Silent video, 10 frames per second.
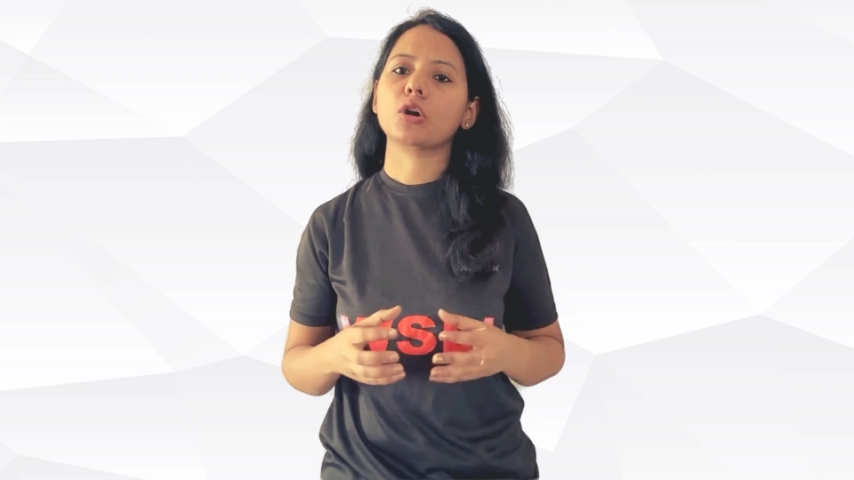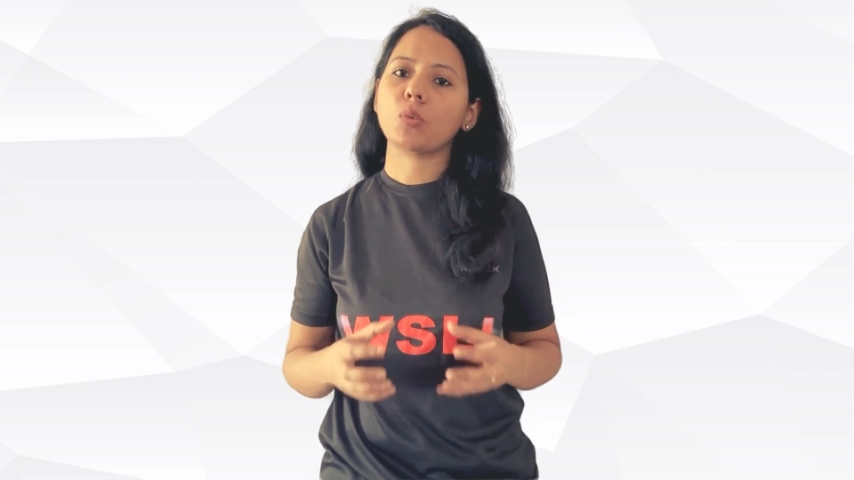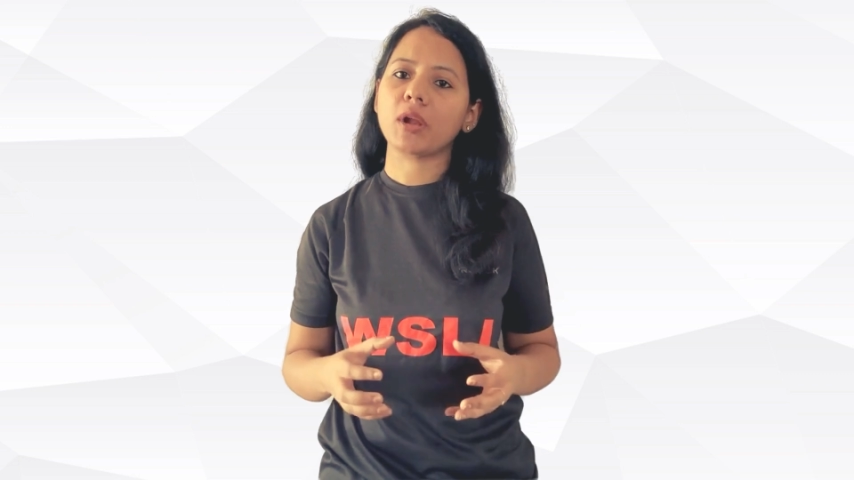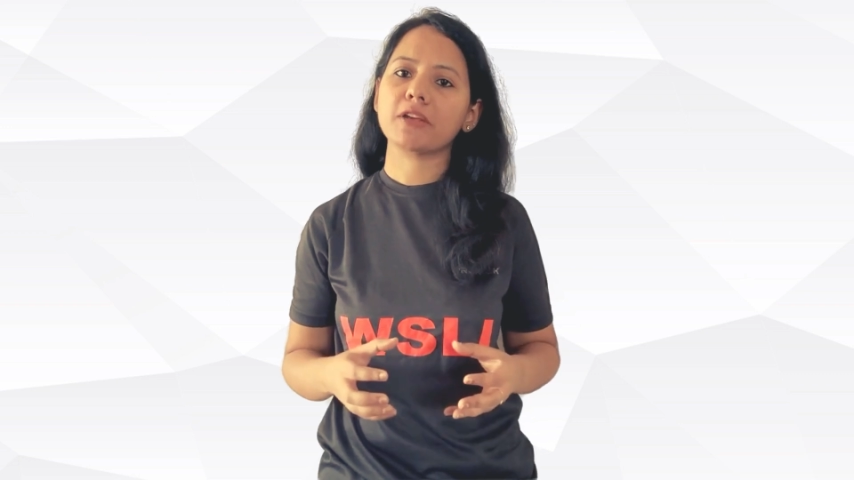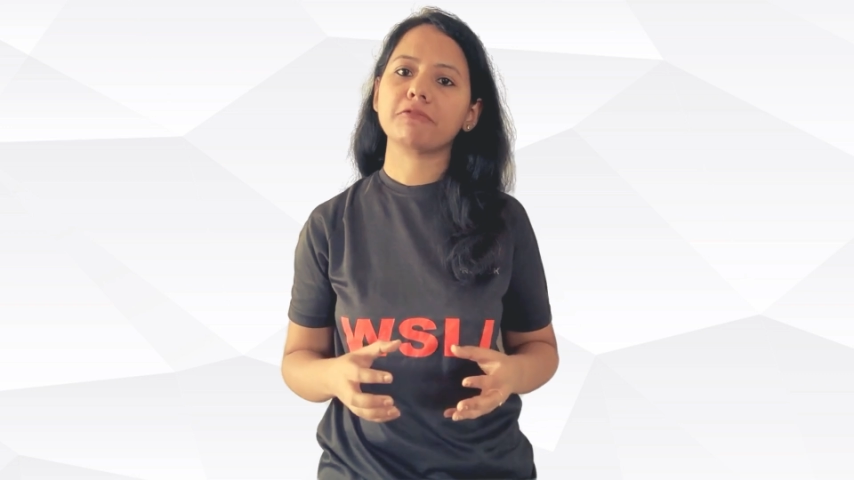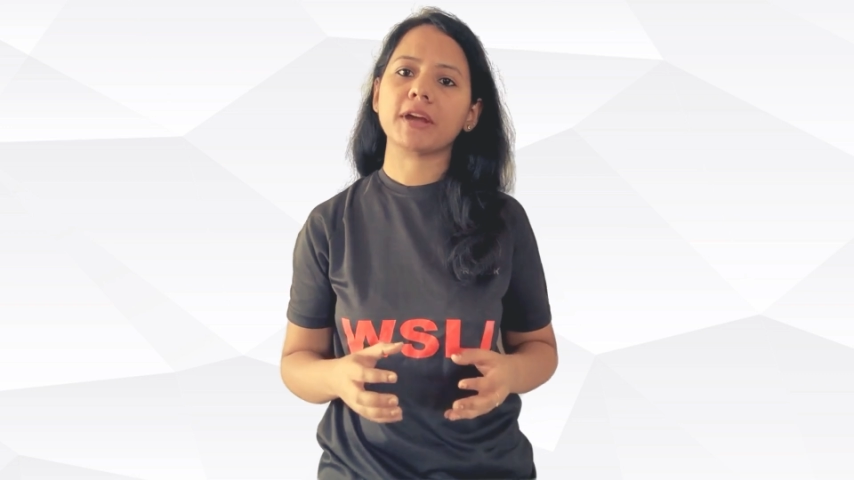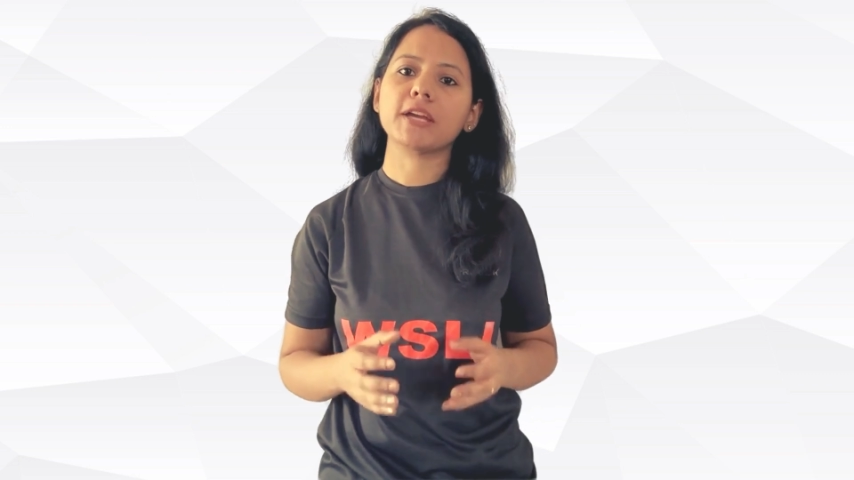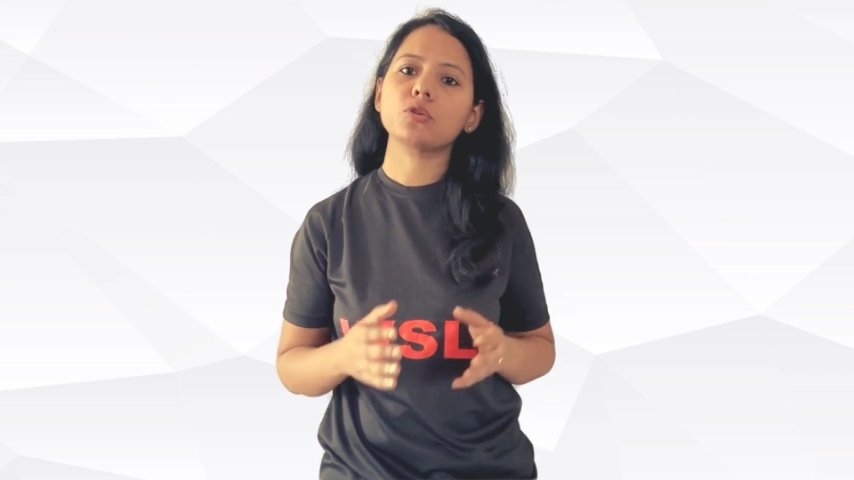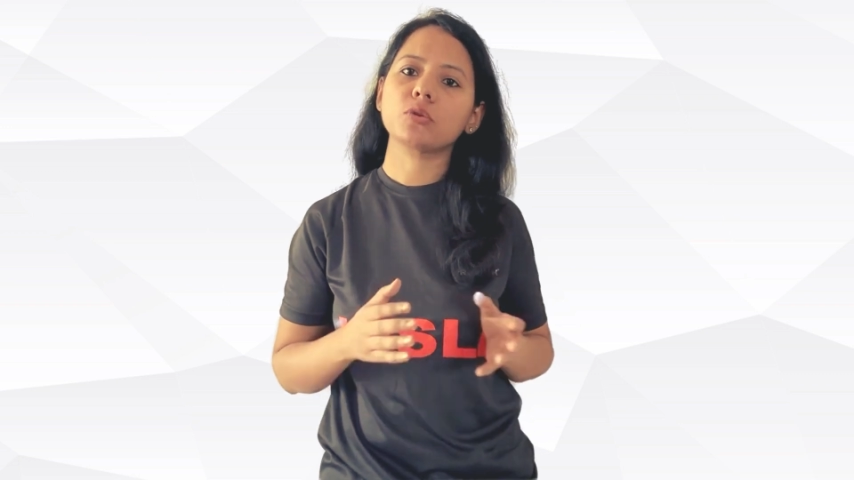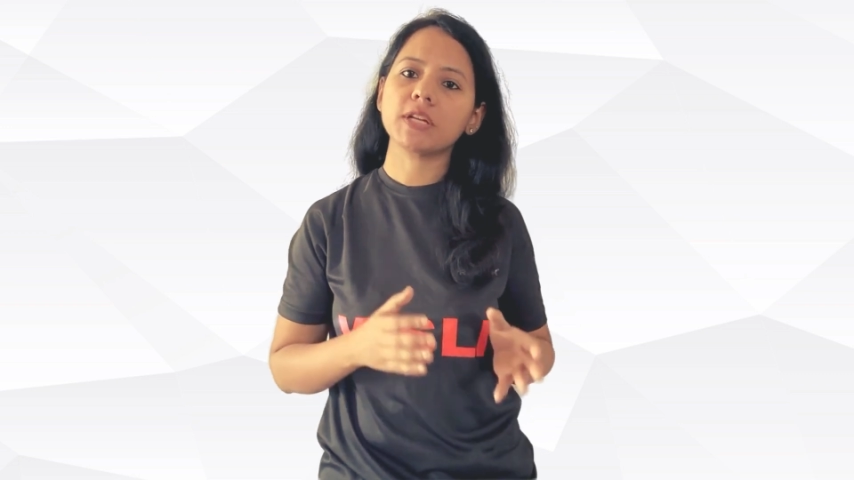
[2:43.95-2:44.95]

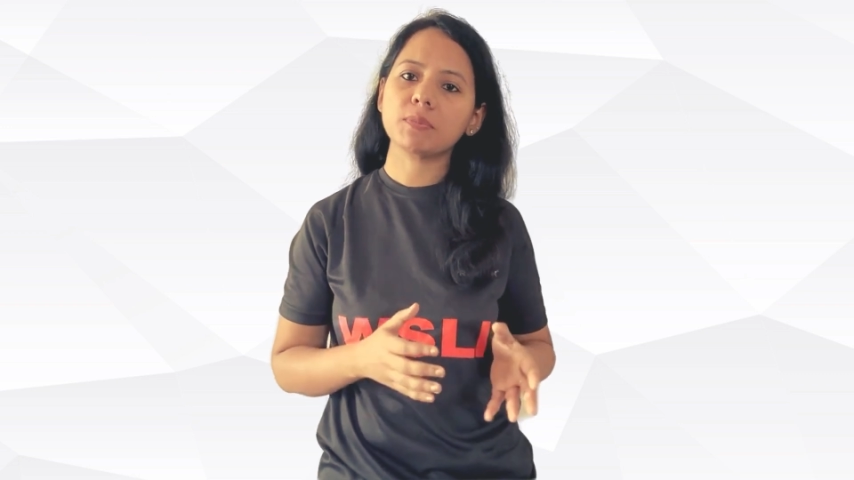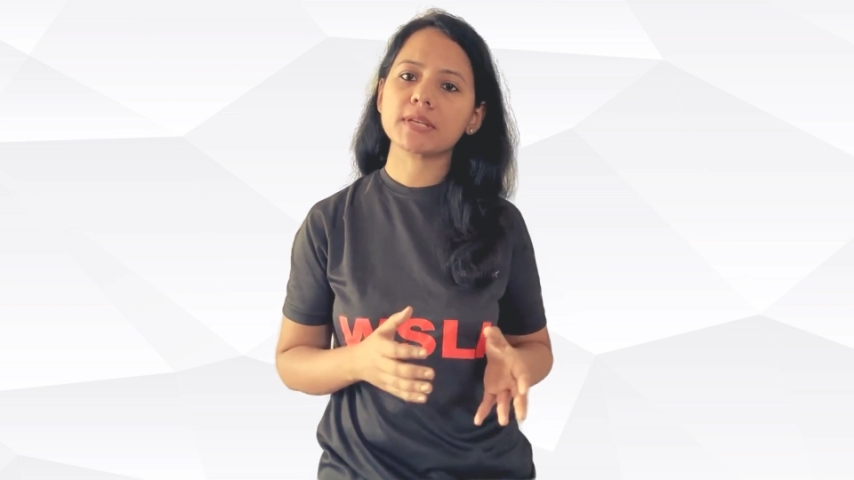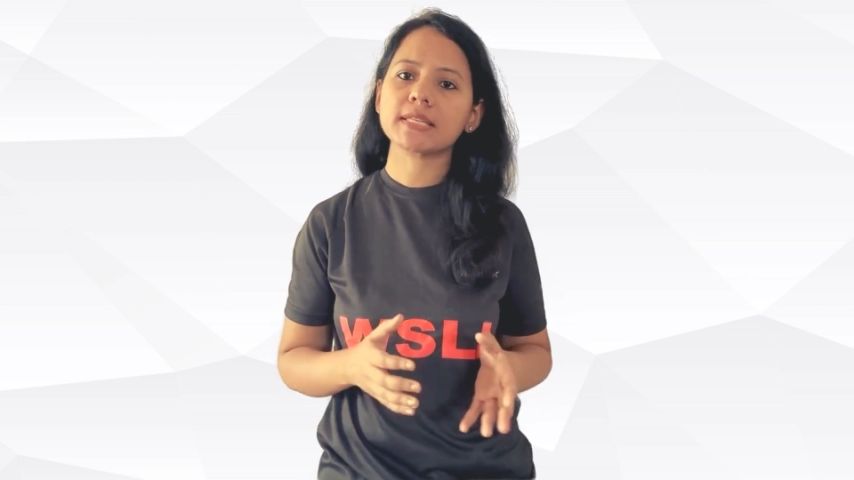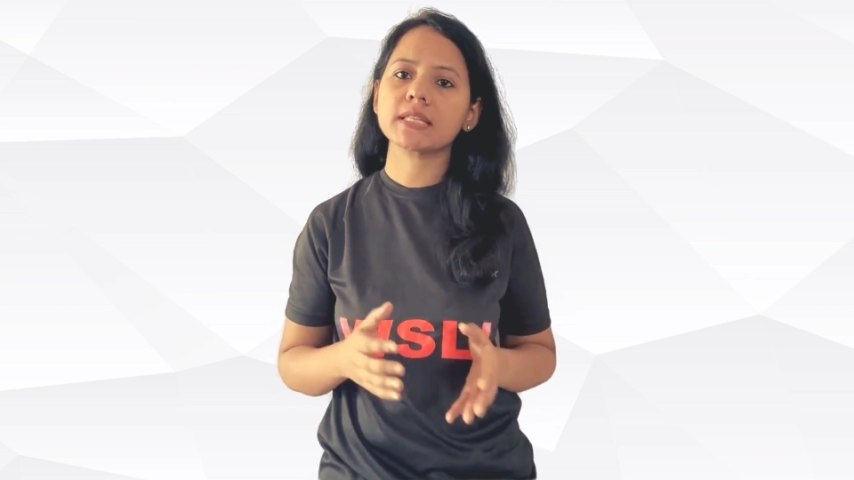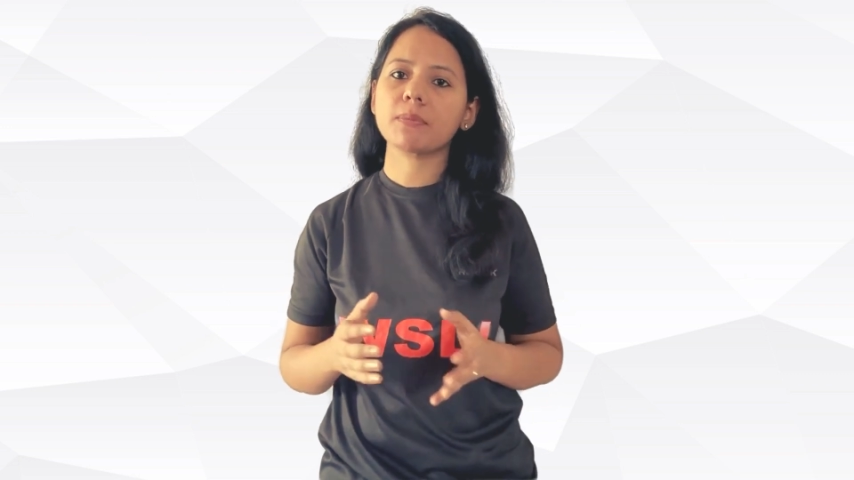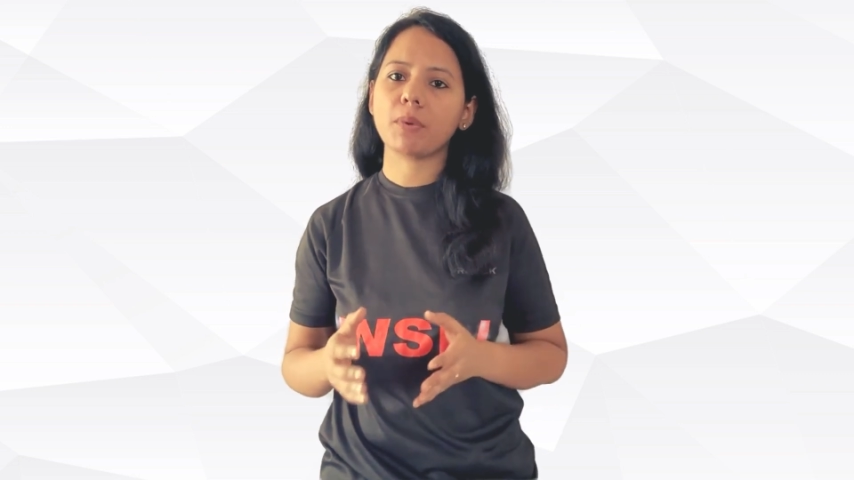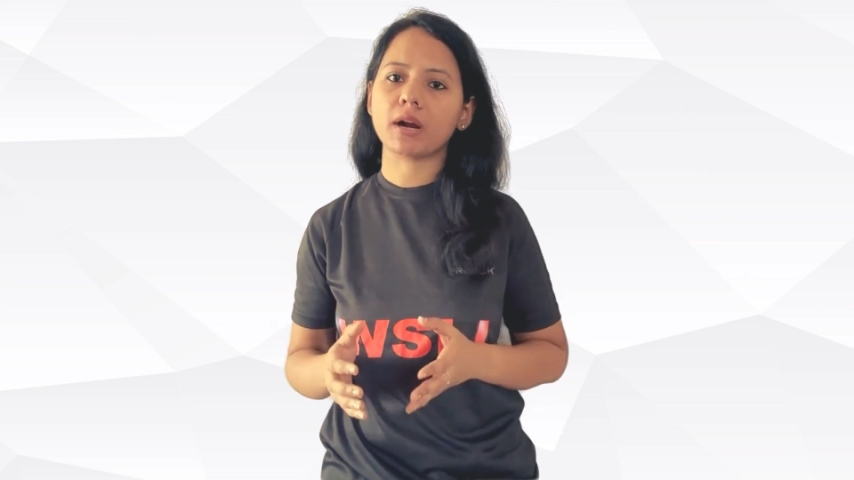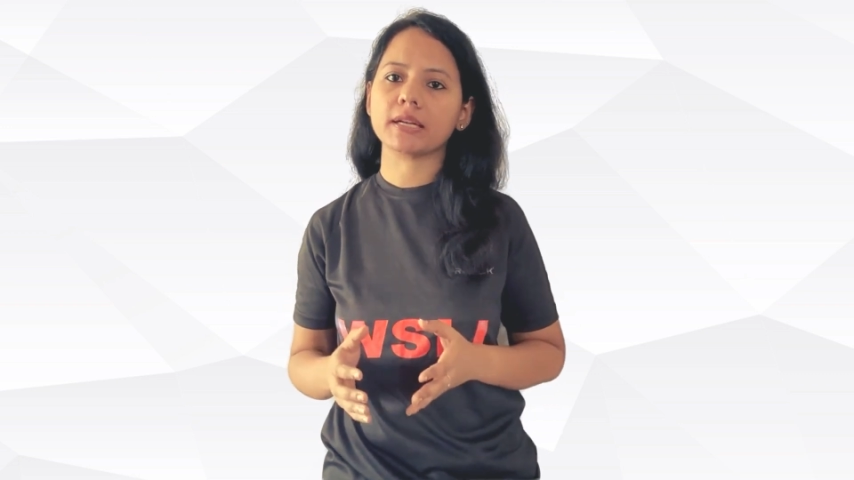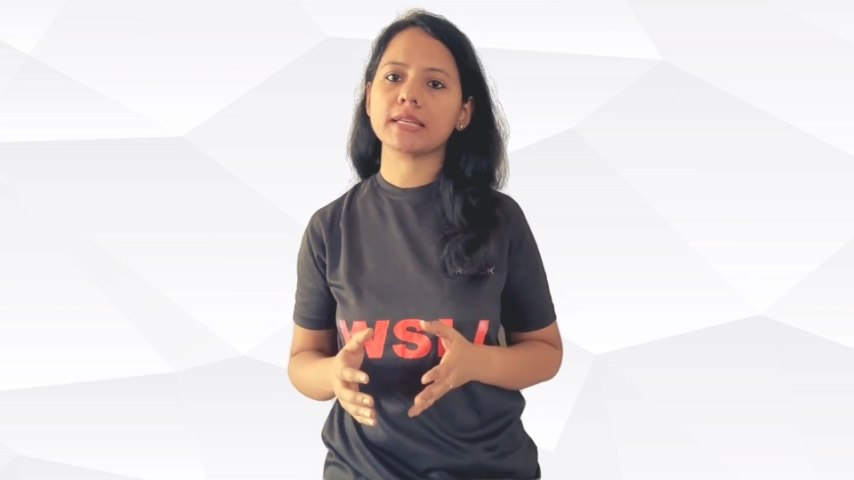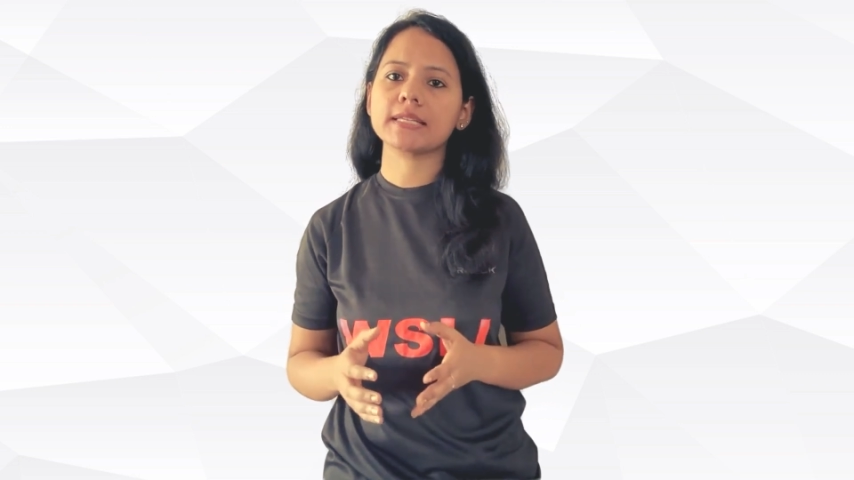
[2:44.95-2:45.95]
qualified to represent the
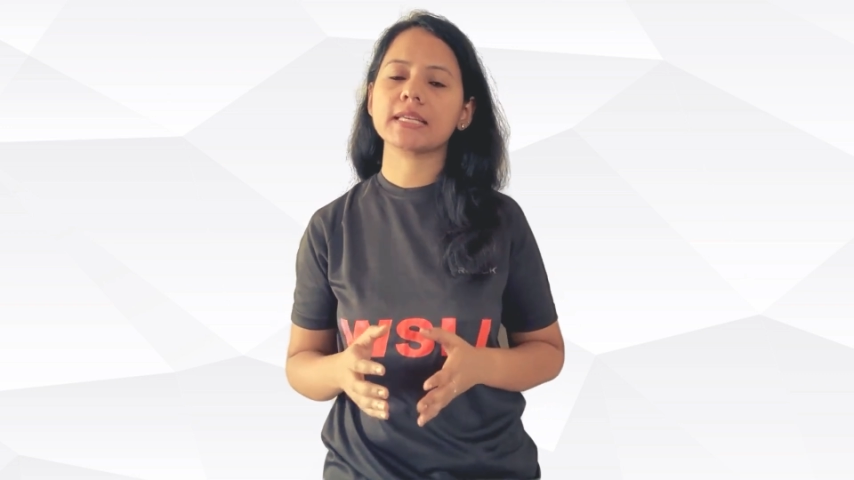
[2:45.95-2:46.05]
parties